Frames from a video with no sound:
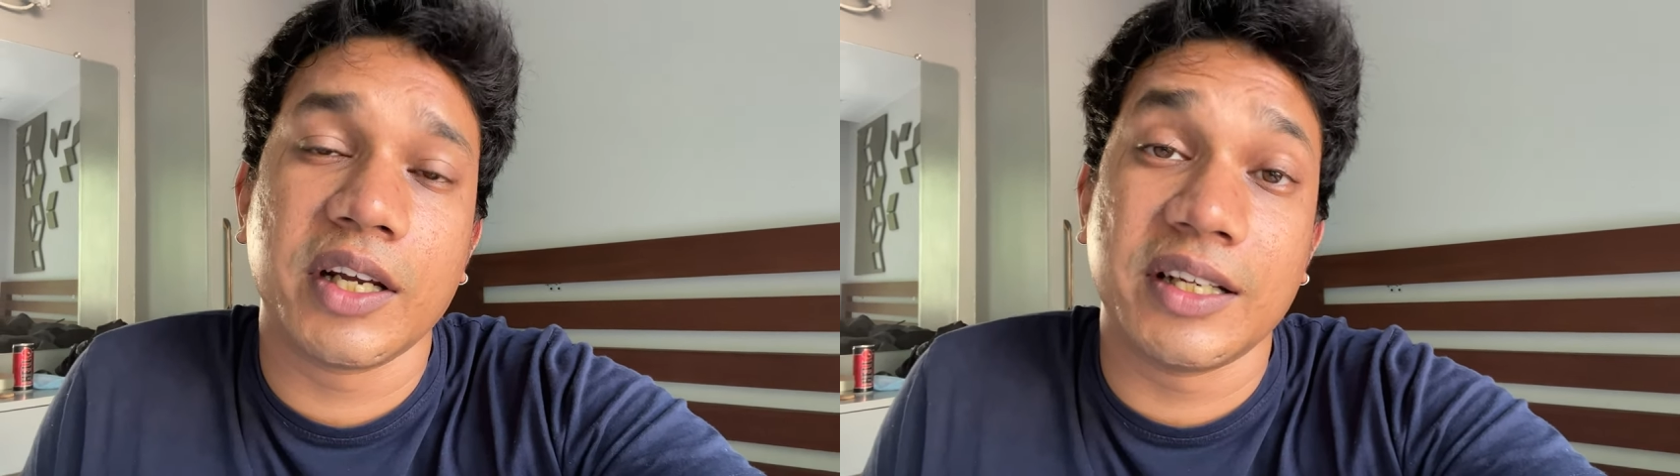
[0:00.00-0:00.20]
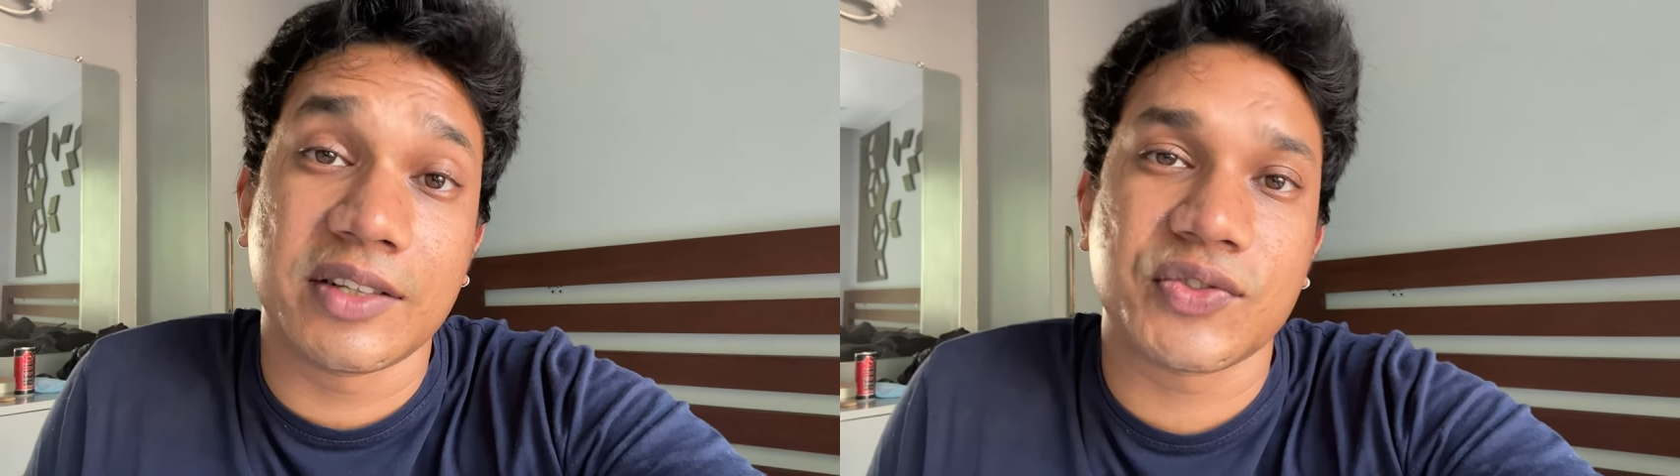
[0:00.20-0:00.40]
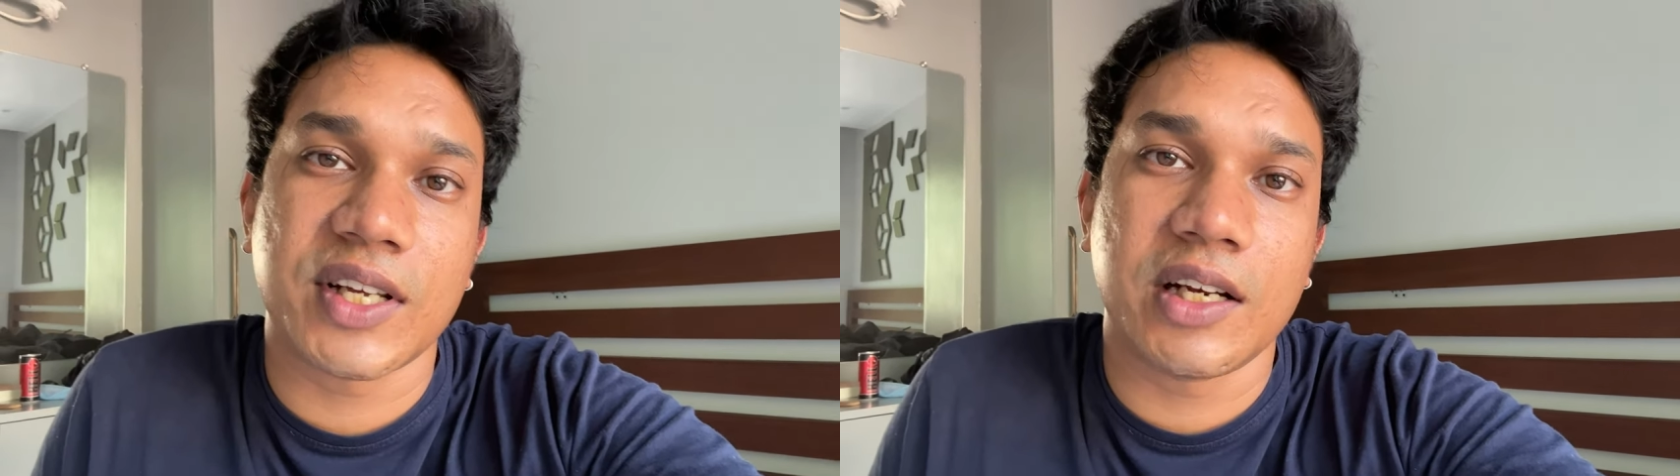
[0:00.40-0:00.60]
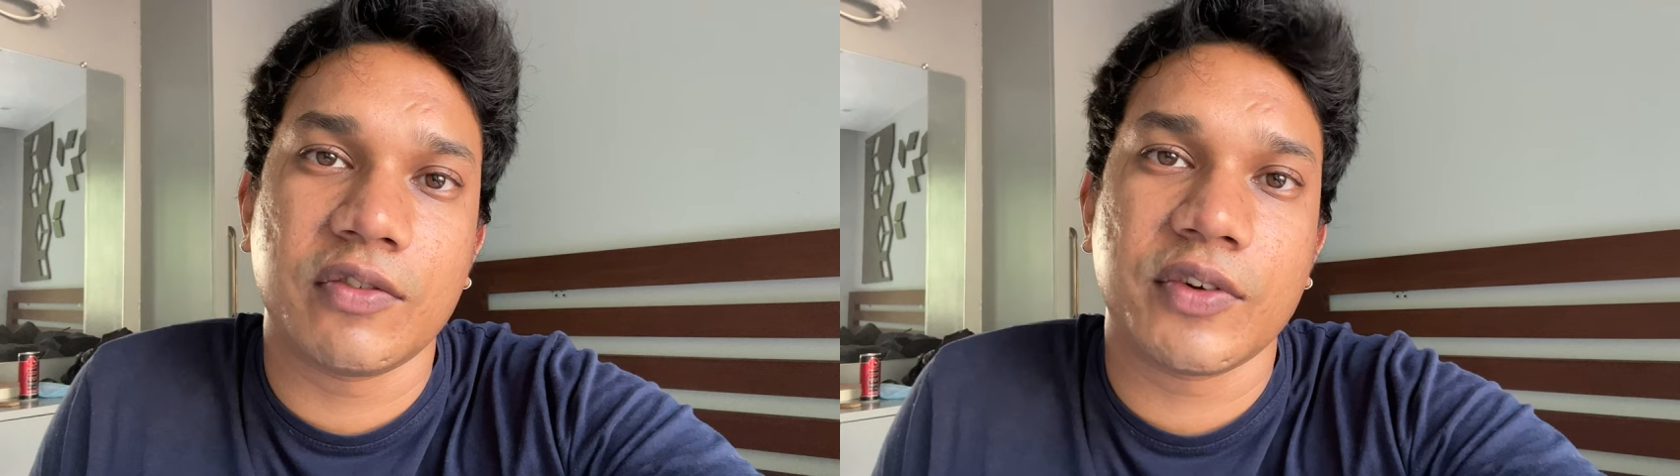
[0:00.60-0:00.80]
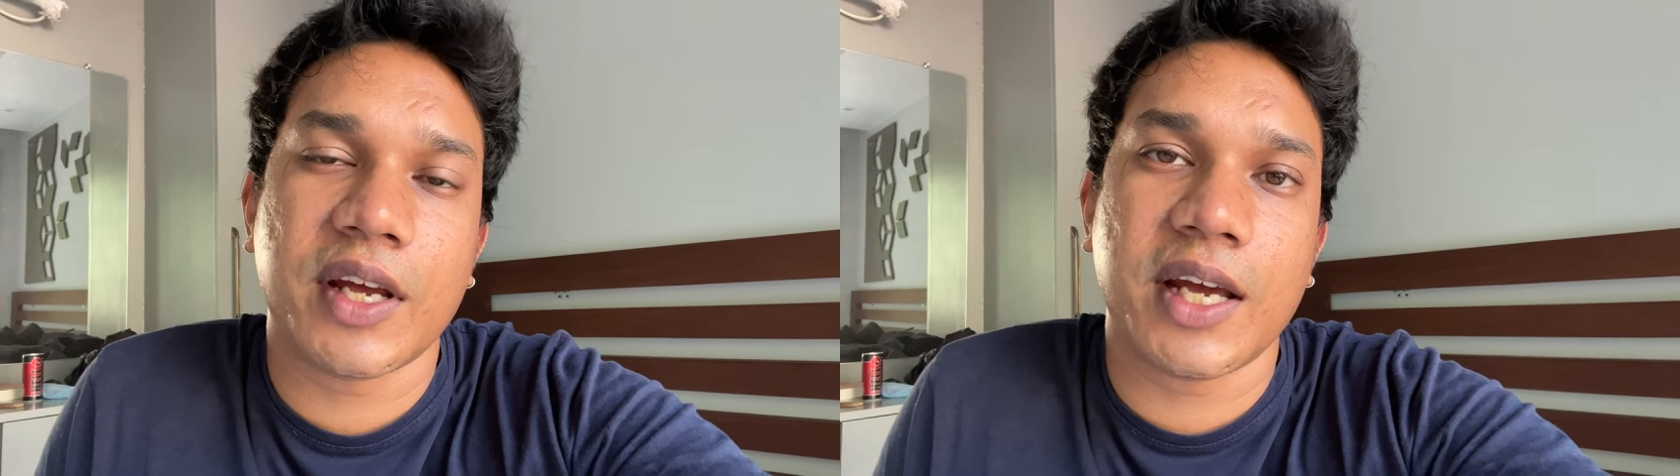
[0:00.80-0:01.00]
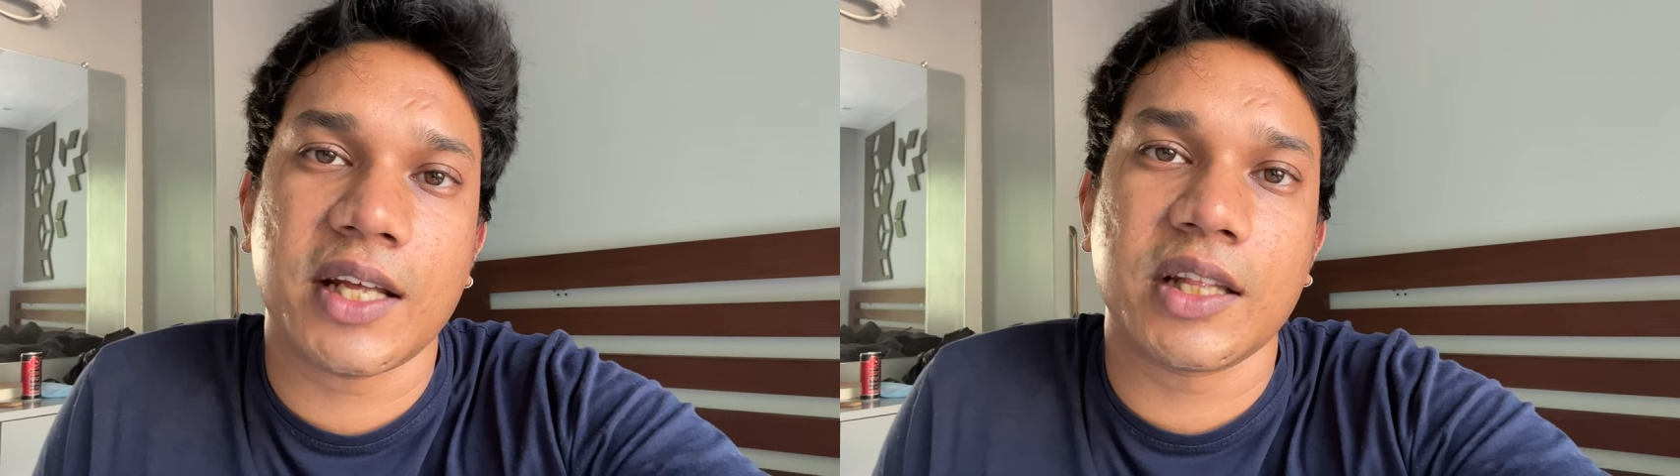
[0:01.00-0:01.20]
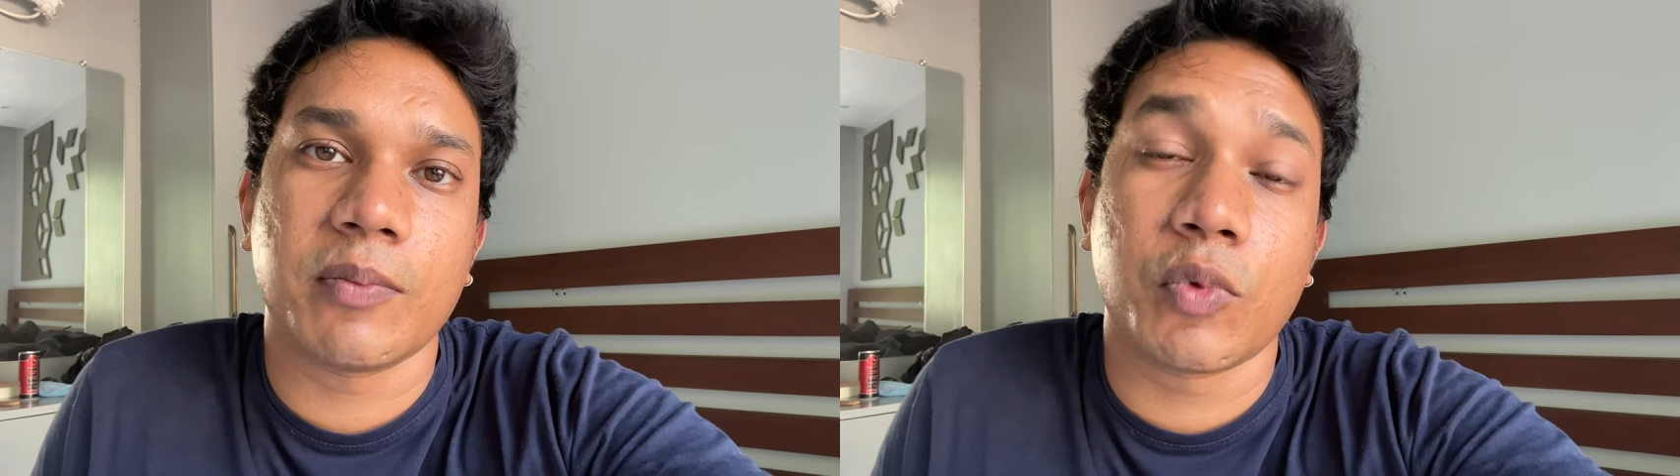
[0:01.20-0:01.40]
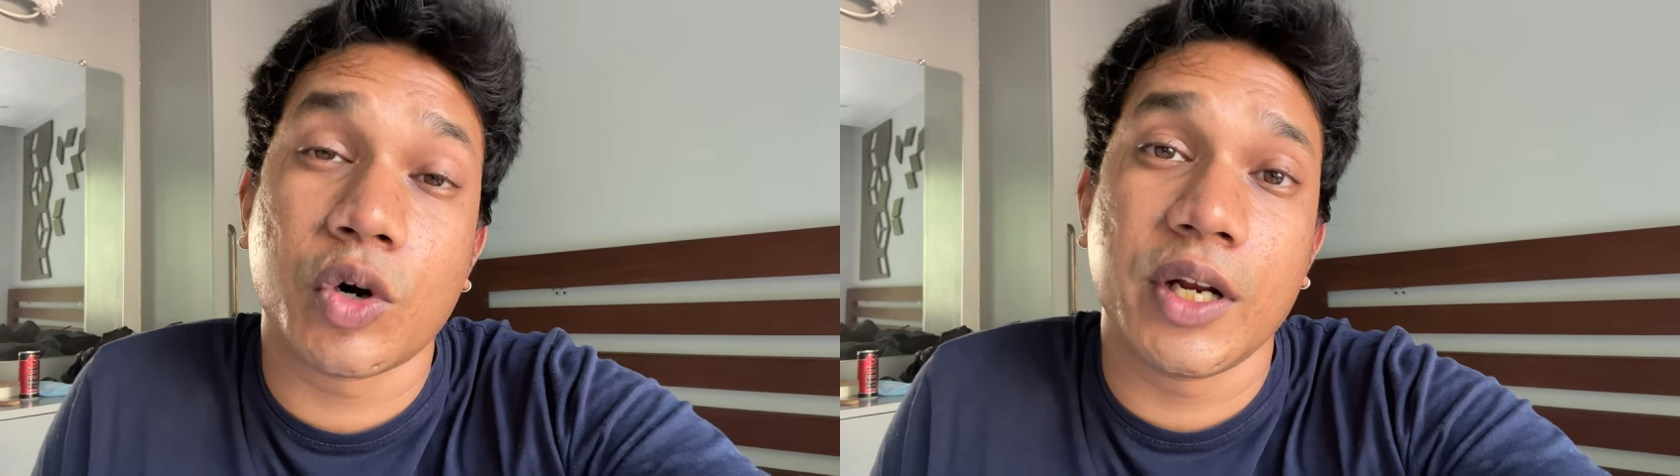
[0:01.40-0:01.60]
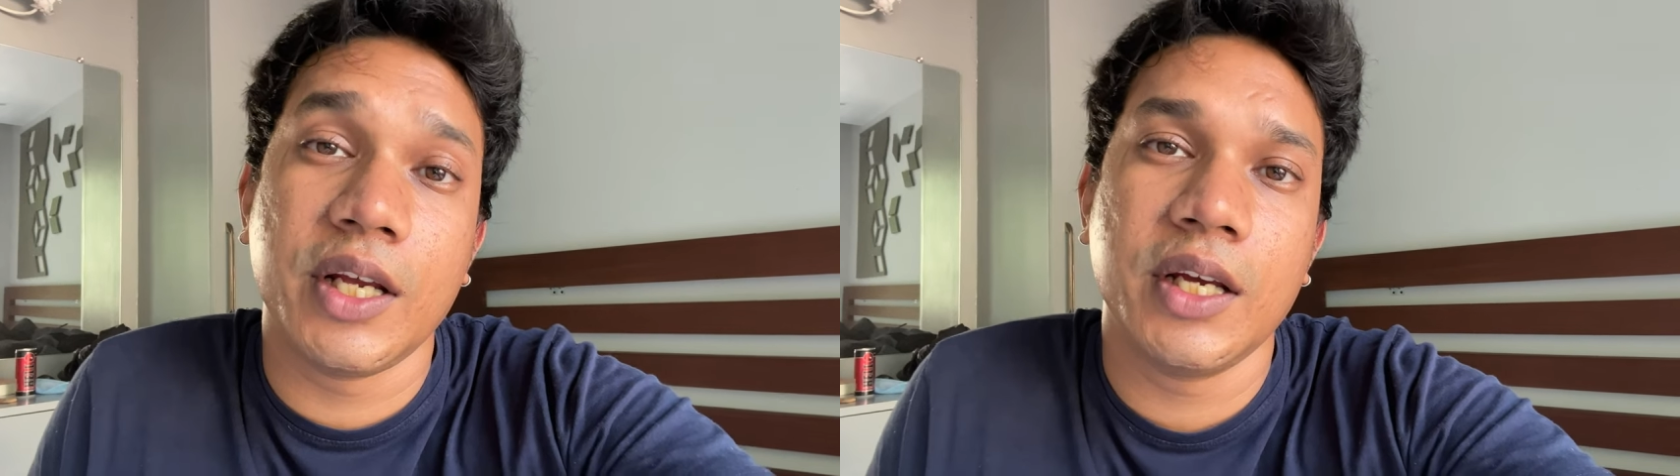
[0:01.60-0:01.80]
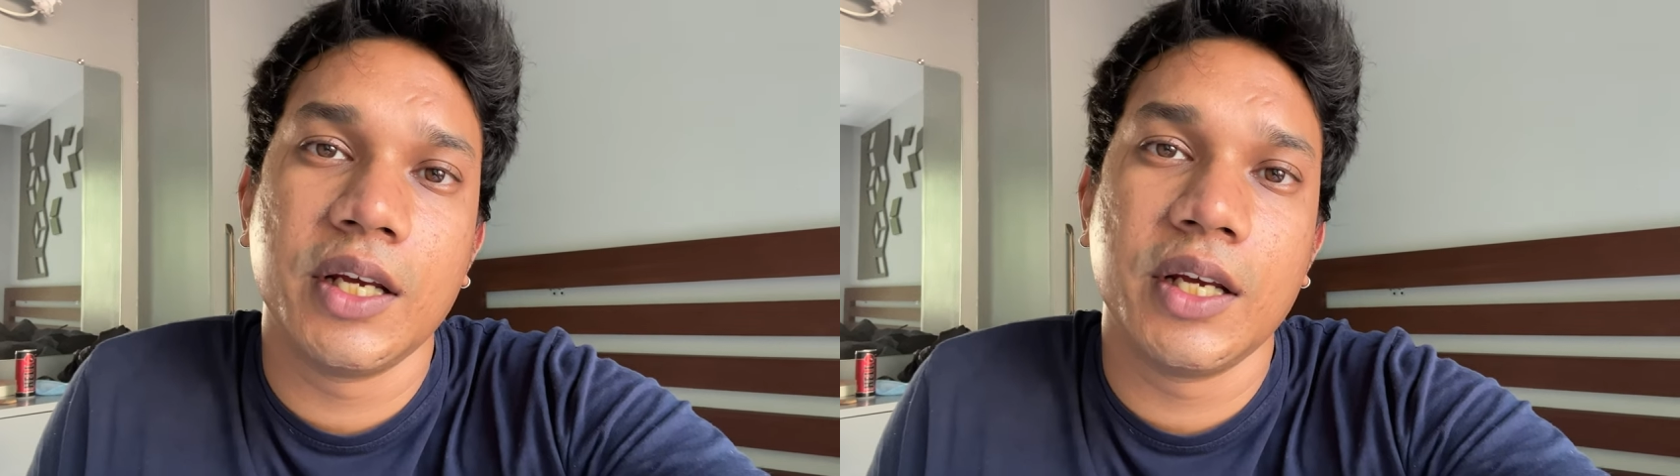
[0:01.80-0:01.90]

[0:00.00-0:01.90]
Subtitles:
inner self and the body,